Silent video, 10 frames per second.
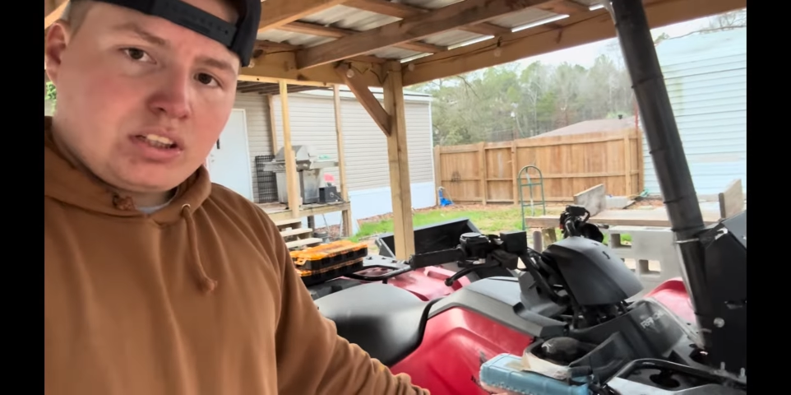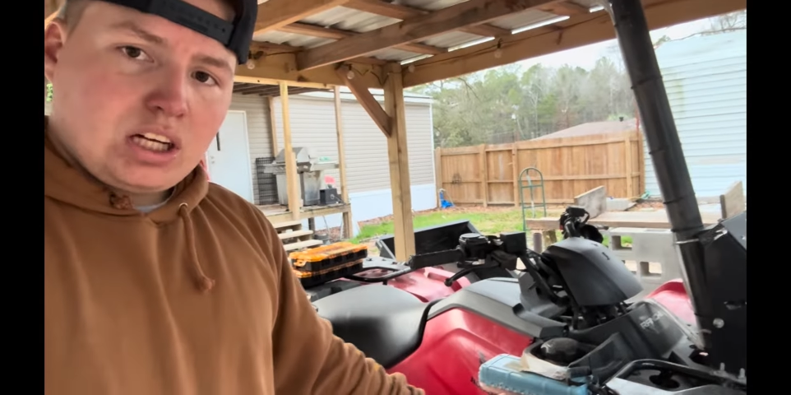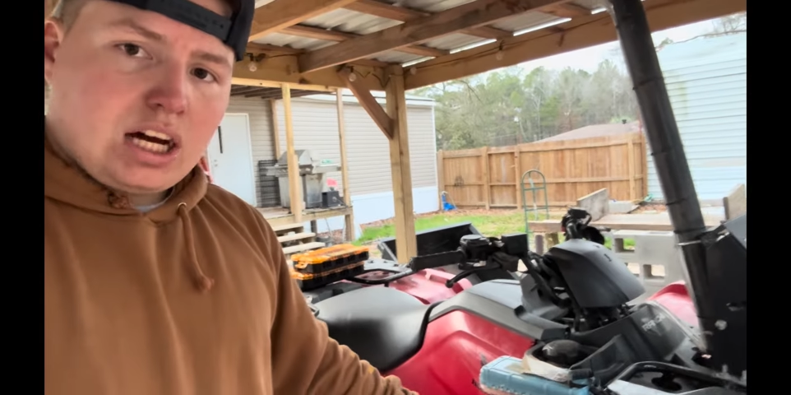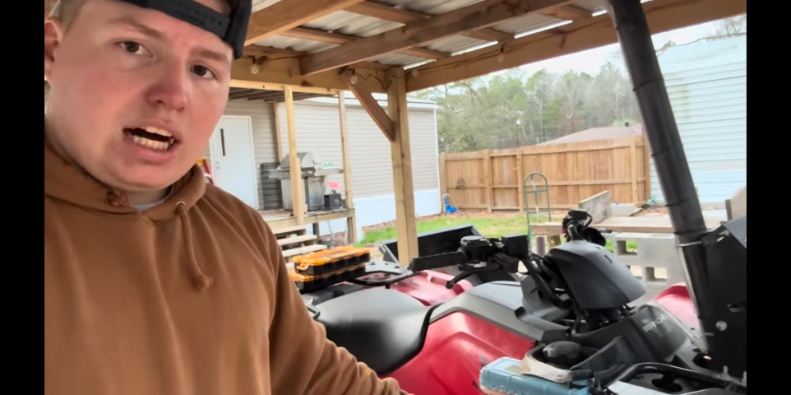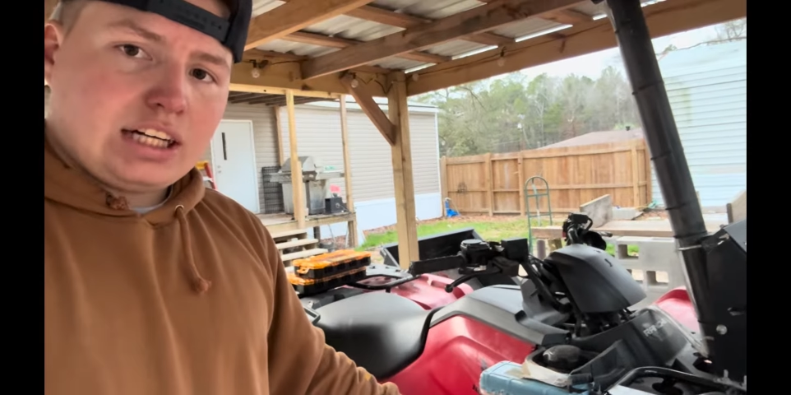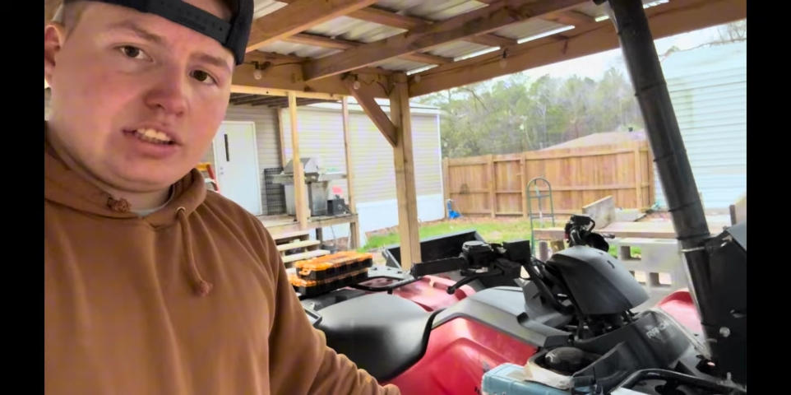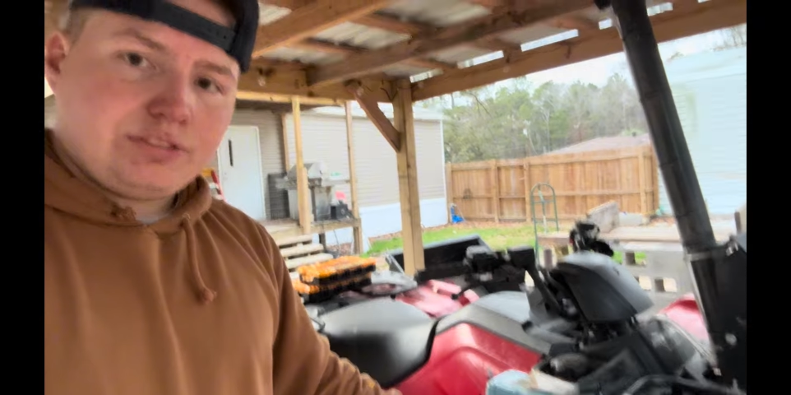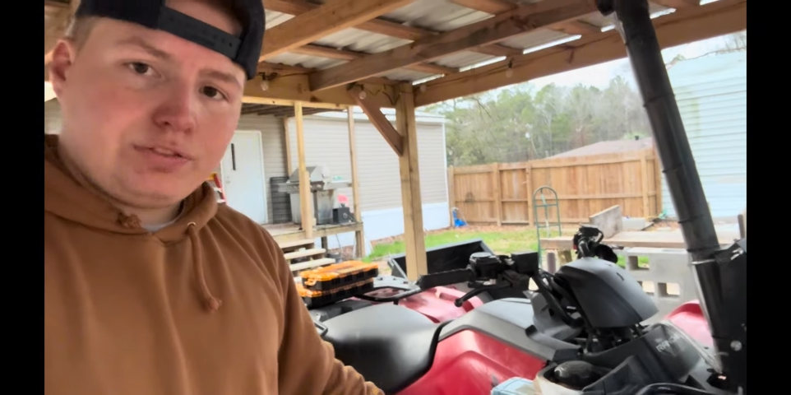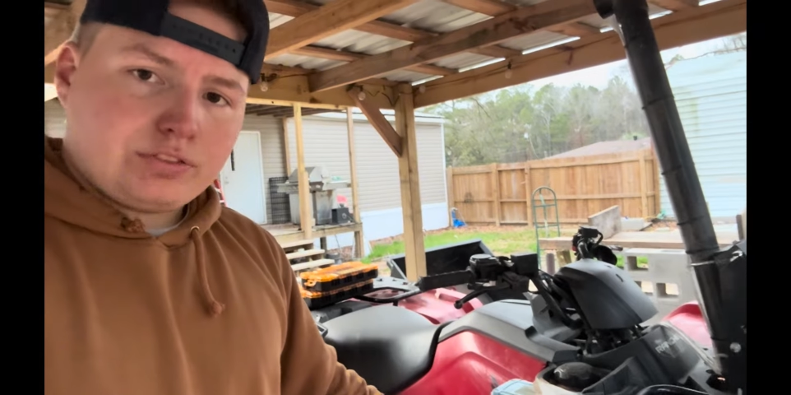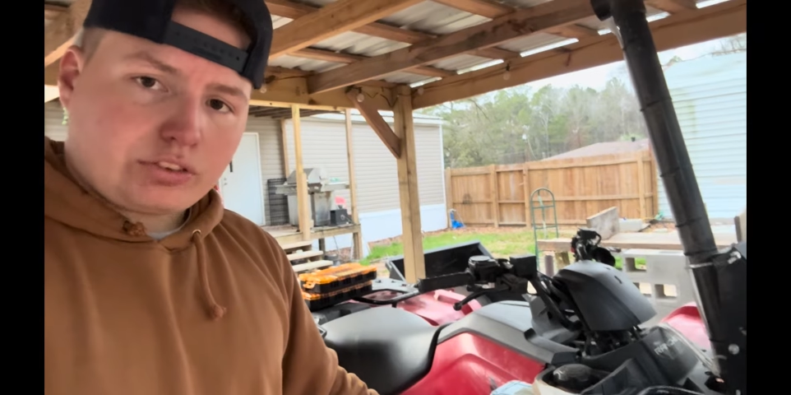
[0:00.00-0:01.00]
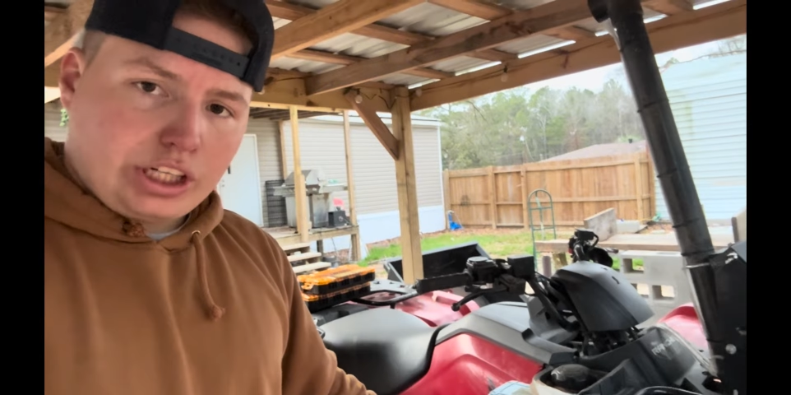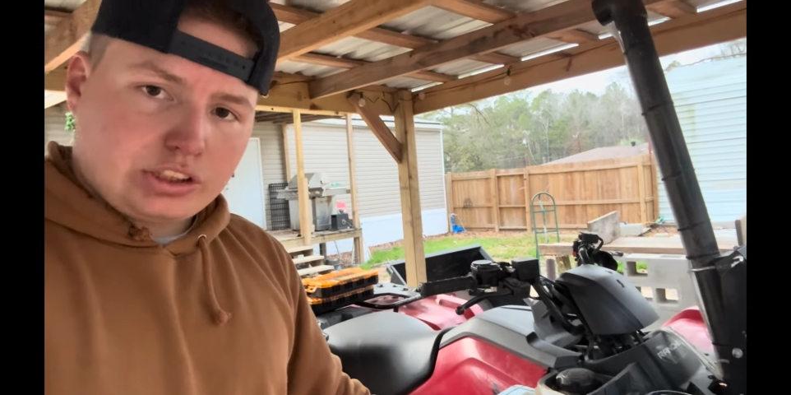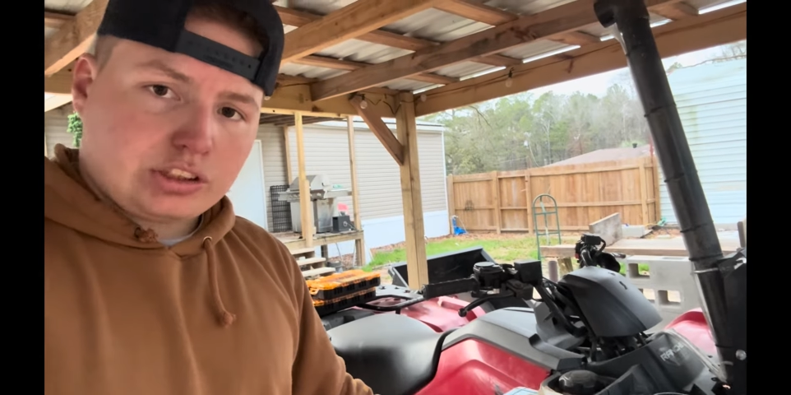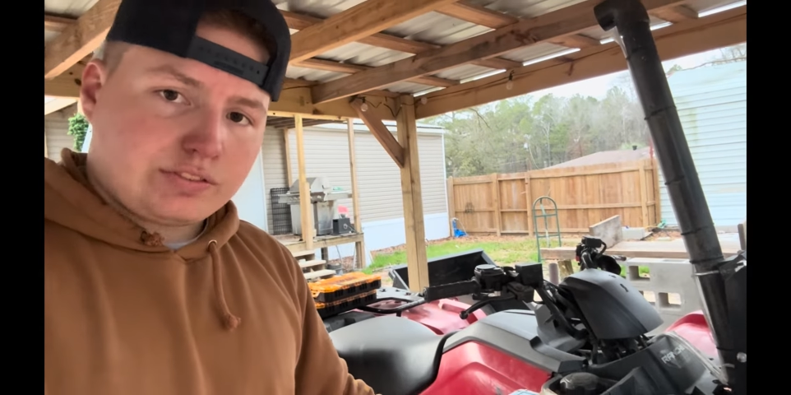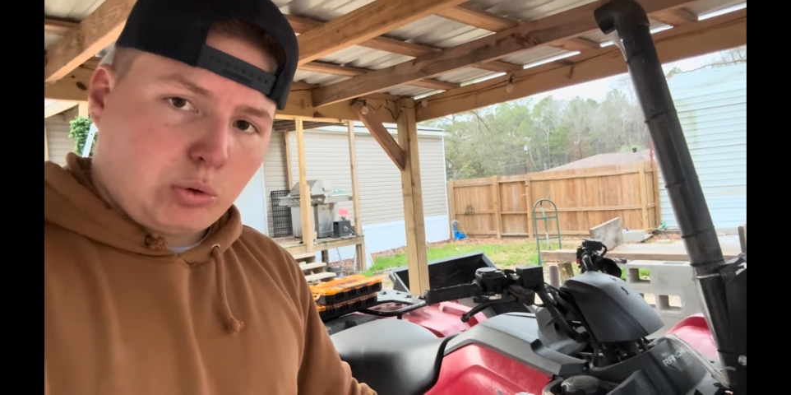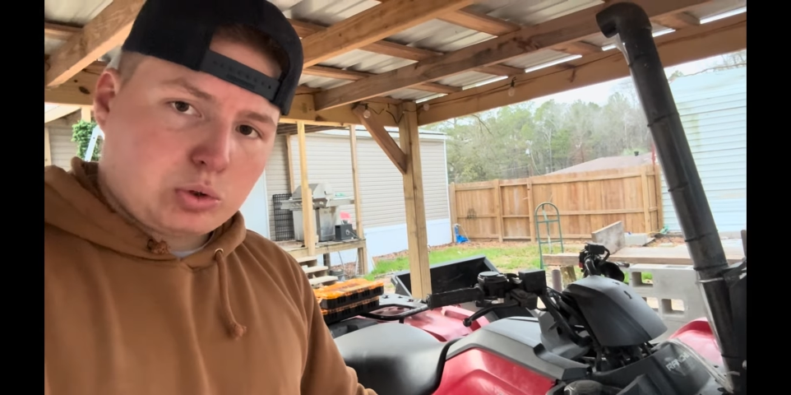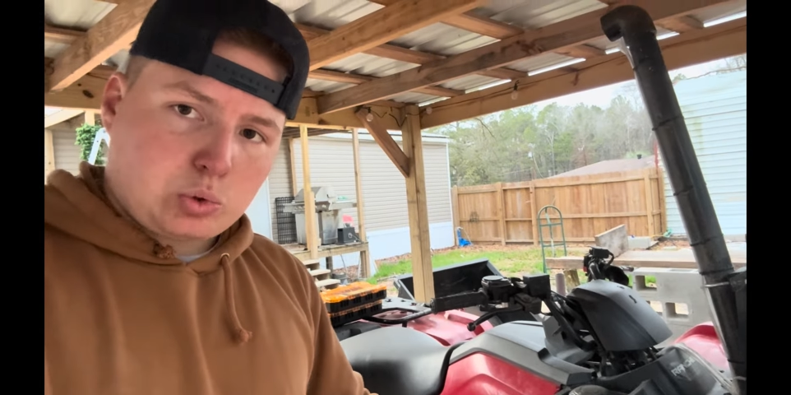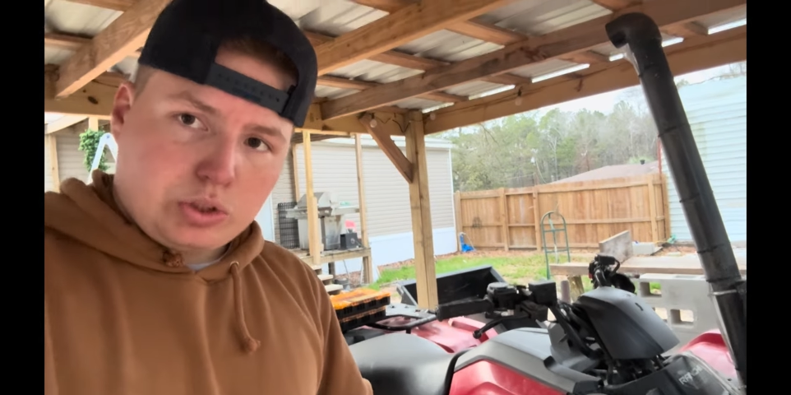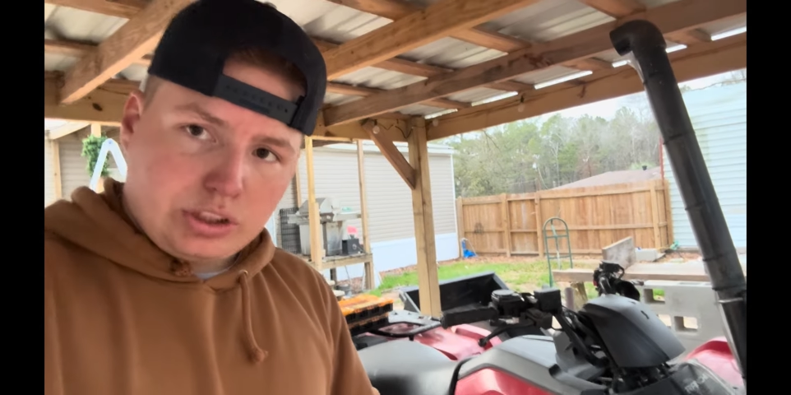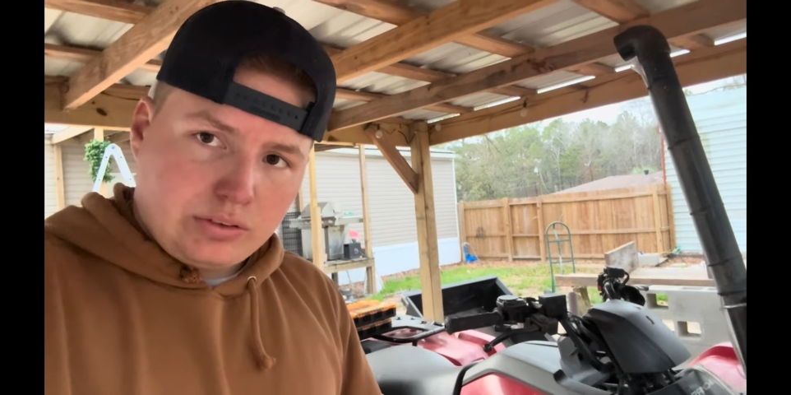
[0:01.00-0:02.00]
Honda Rancher
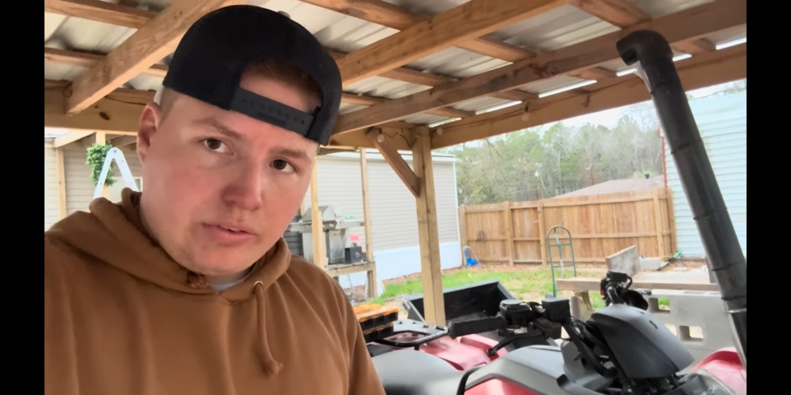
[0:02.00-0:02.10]
420